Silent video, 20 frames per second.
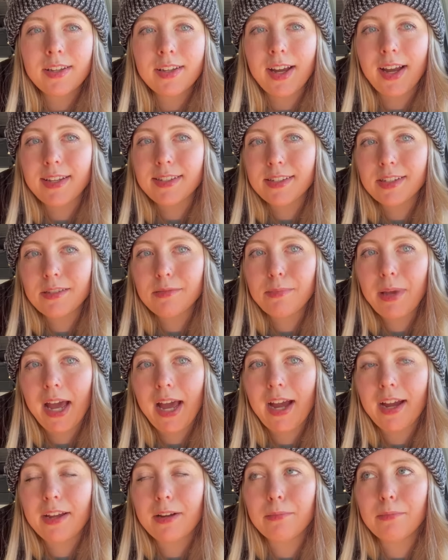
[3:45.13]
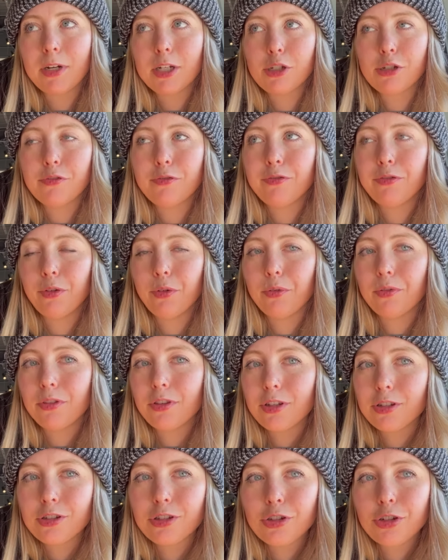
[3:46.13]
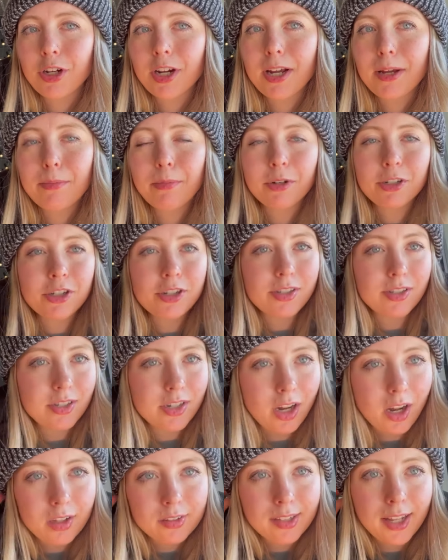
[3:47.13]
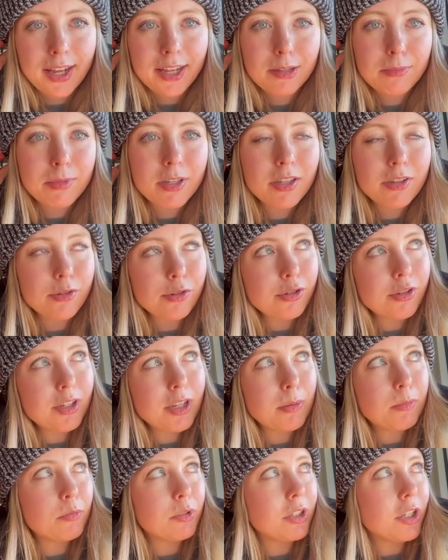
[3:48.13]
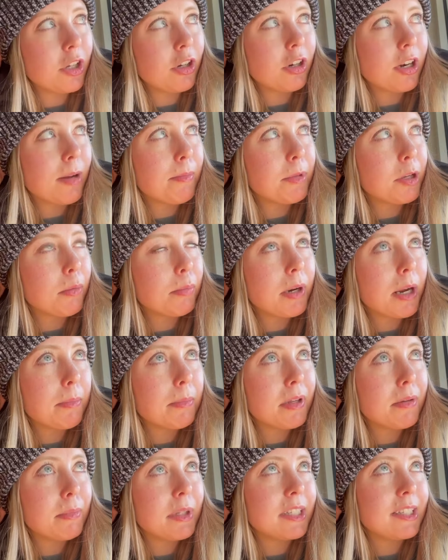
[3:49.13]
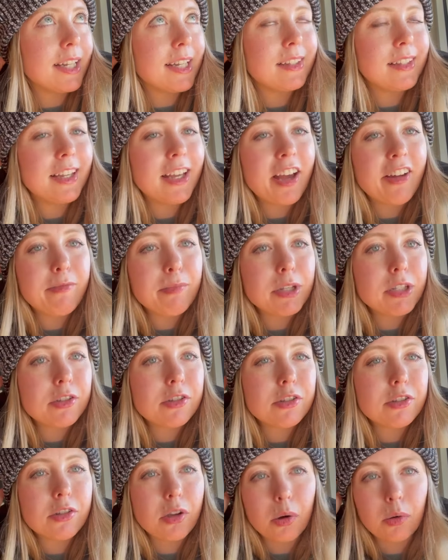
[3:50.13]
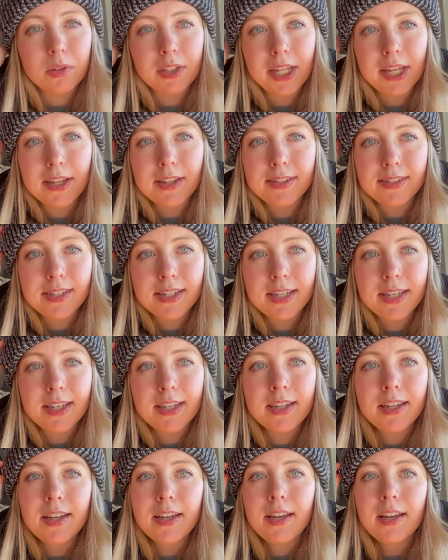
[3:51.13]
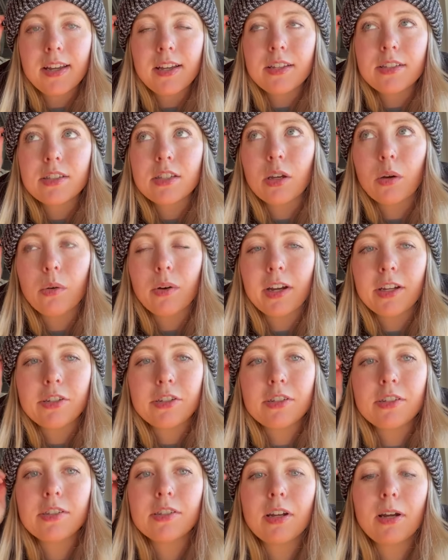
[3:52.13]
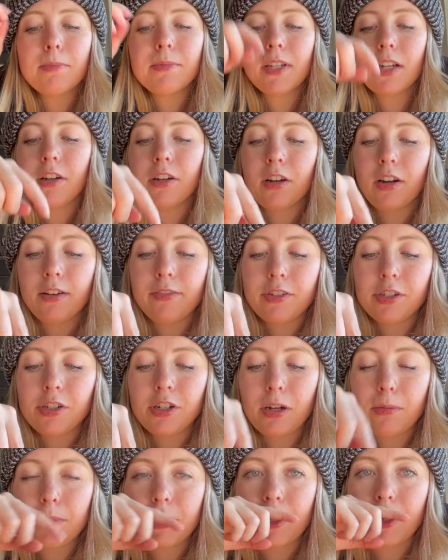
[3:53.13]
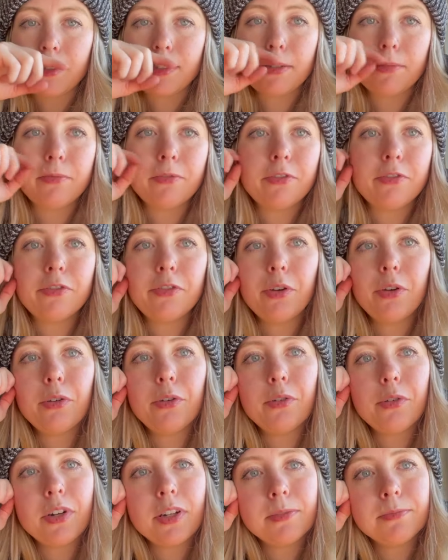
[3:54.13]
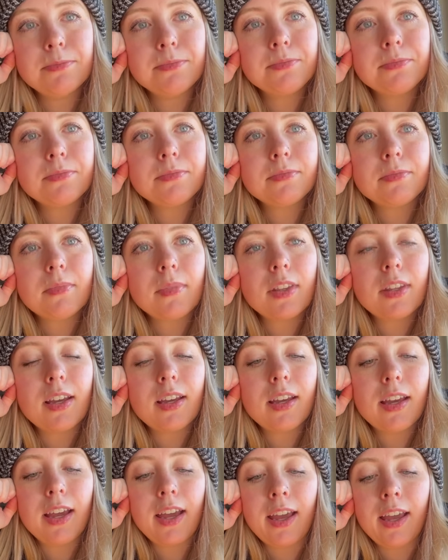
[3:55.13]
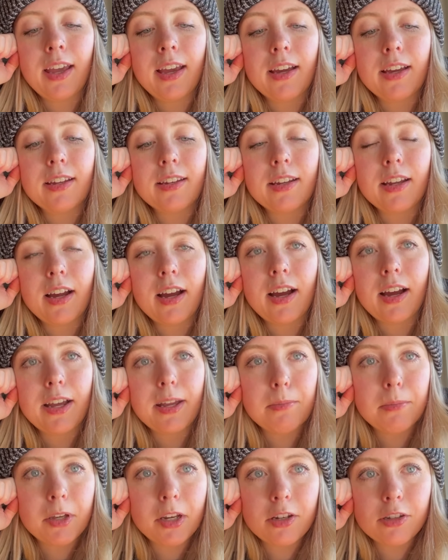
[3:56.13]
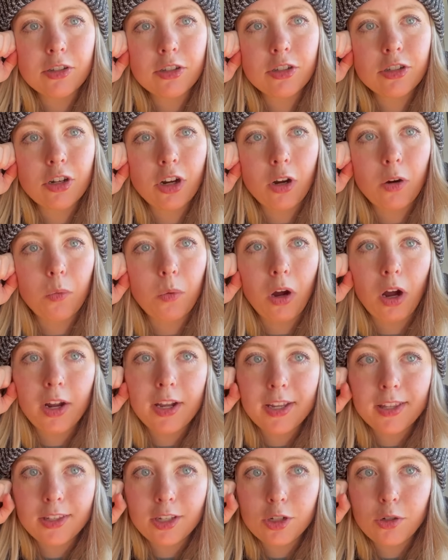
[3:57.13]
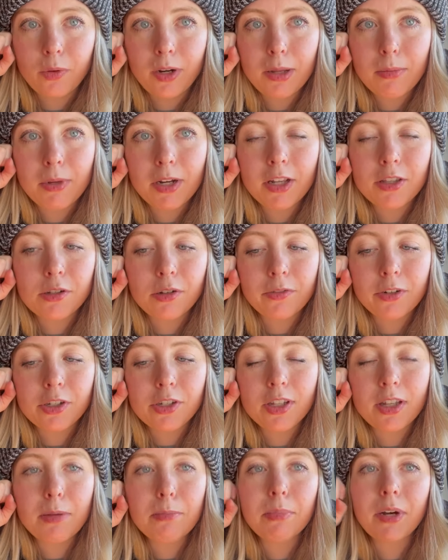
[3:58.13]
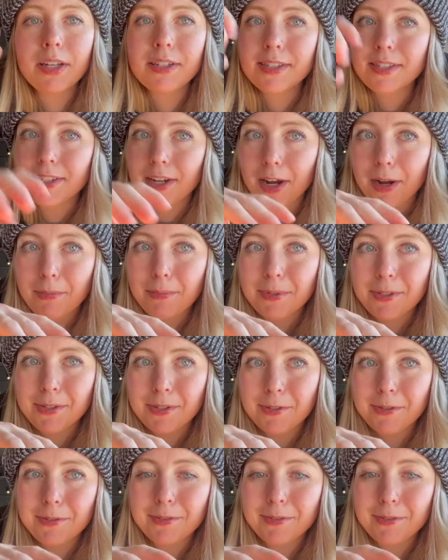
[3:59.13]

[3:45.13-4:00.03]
I didn't pack much food this trip, which is not like me. Usually I'm really good at meal prepping, but lately I've been so lazy. So I just stopped at a coffee shop and got some food. And I am gonna start walking the 20 minutes over to the bus stop soon.